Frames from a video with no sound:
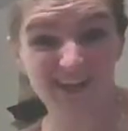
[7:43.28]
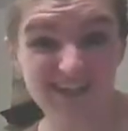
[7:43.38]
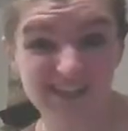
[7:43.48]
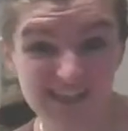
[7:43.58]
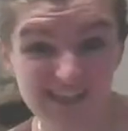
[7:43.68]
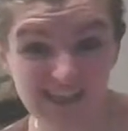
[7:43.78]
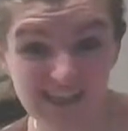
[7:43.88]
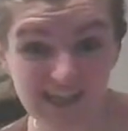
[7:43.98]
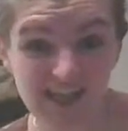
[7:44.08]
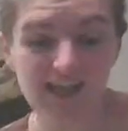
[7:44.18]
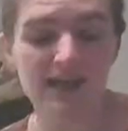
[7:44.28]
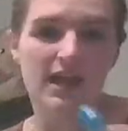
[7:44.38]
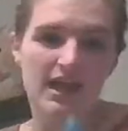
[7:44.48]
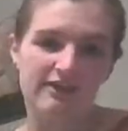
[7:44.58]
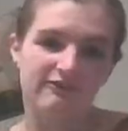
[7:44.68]
and I didn't need it.
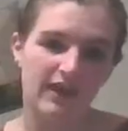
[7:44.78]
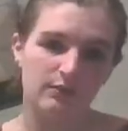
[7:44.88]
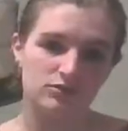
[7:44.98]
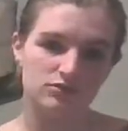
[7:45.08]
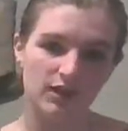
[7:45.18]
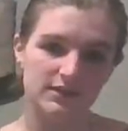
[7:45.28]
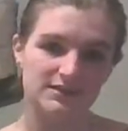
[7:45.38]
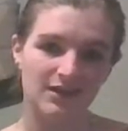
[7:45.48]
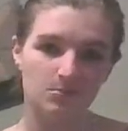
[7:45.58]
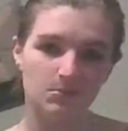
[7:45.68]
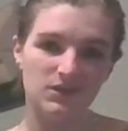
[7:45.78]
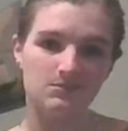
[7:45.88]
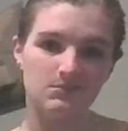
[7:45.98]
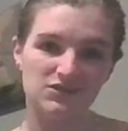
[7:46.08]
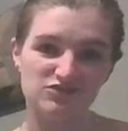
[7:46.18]
If they were trying to tell me the
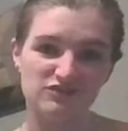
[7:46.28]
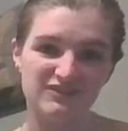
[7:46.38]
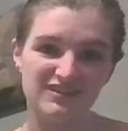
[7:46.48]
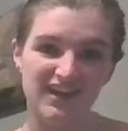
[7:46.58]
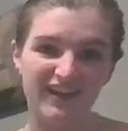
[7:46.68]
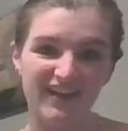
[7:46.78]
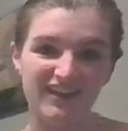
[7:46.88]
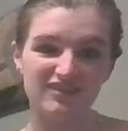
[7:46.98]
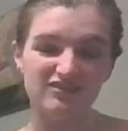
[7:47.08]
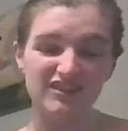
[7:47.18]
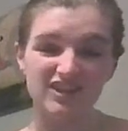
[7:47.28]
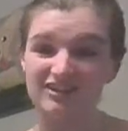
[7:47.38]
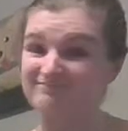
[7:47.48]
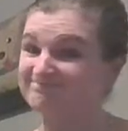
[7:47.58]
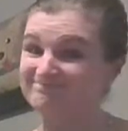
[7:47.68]
measure of the diagonal
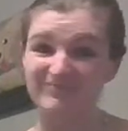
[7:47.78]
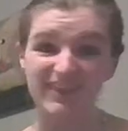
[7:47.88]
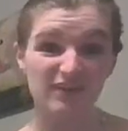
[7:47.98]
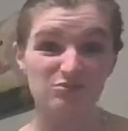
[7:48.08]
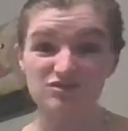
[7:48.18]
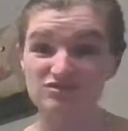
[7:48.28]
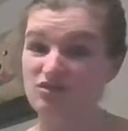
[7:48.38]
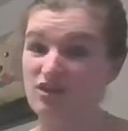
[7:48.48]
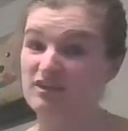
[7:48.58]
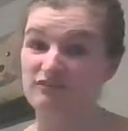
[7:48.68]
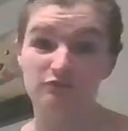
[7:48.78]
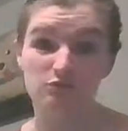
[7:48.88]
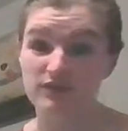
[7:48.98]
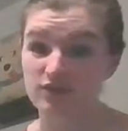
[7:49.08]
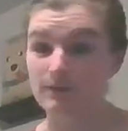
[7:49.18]
here, they were just trying to
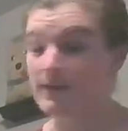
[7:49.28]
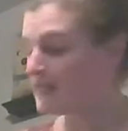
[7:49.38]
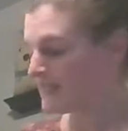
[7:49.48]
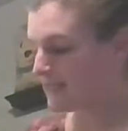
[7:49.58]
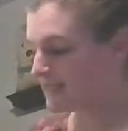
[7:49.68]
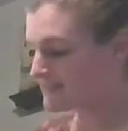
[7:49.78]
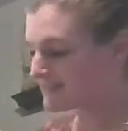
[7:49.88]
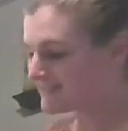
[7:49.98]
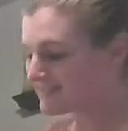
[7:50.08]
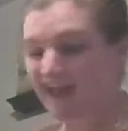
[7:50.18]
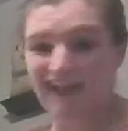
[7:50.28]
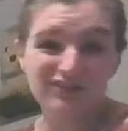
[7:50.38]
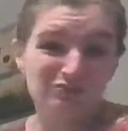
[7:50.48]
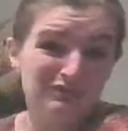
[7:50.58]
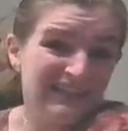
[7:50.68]
fool you. I
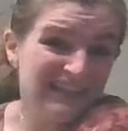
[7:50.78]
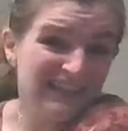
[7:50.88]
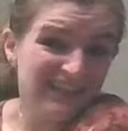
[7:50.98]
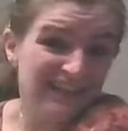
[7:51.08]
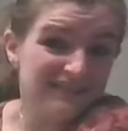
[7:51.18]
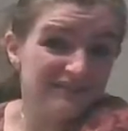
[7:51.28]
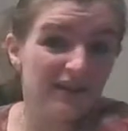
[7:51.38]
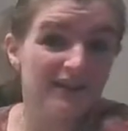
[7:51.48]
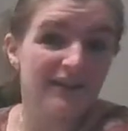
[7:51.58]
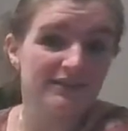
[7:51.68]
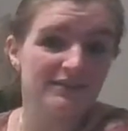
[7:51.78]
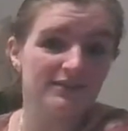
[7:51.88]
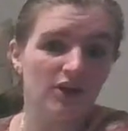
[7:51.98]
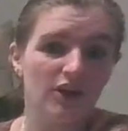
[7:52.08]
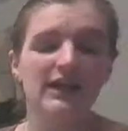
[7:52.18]
don't need it. It's not
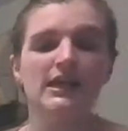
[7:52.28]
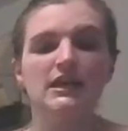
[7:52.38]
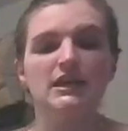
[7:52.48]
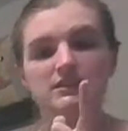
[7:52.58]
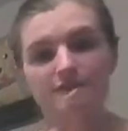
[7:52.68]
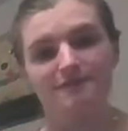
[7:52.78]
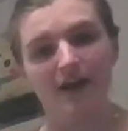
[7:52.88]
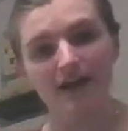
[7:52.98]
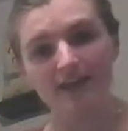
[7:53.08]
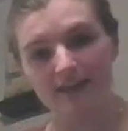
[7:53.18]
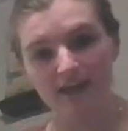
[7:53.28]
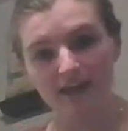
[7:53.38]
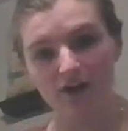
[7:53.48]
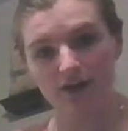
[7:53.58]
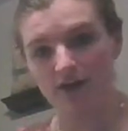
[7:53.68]
necessary. To find the
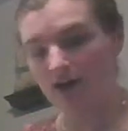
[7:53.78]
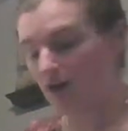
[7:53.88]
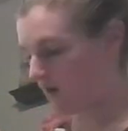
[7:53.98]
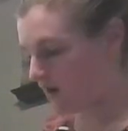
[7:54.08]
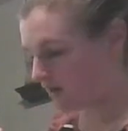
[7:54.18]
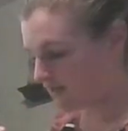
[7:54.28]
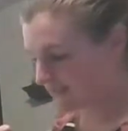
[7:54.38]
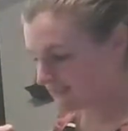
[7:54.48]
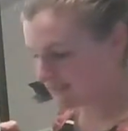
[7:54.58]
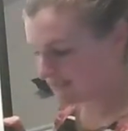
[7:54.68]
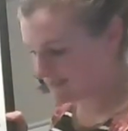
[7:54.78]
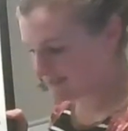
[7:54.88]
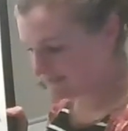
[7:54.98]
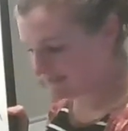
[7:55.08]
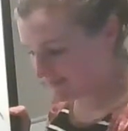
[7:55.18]
area, all I need
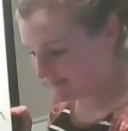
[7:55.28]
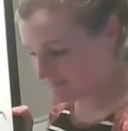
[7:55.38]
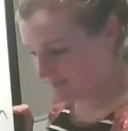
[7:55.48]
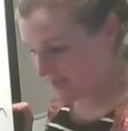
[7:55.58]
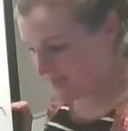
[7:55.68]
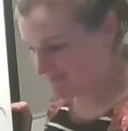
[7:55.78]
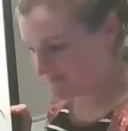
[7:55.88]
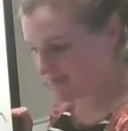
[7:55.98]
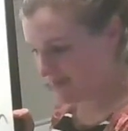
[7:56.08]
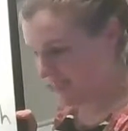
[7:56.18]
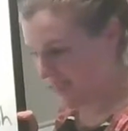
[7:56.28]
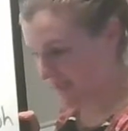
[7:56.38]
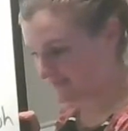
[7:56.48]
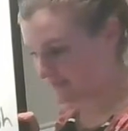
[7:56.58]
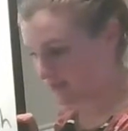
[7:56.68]
is the base
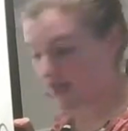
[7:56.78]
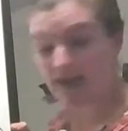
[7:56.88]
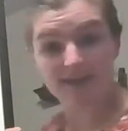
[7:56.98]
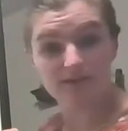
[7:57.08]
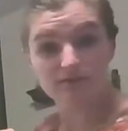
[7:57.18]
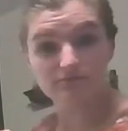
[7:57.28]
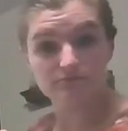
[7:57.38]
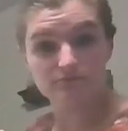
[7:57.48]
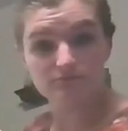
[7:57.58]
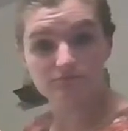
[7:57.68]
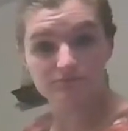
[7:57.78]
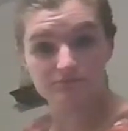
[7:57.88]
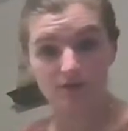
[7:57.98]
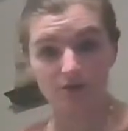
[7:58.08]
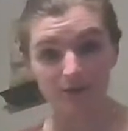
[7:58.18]
and the height.
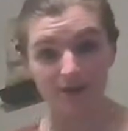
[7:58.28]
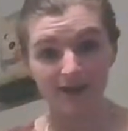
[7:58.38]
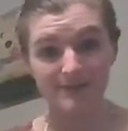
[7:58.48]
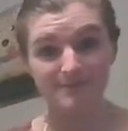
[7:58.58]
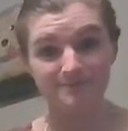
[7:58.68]
Okay?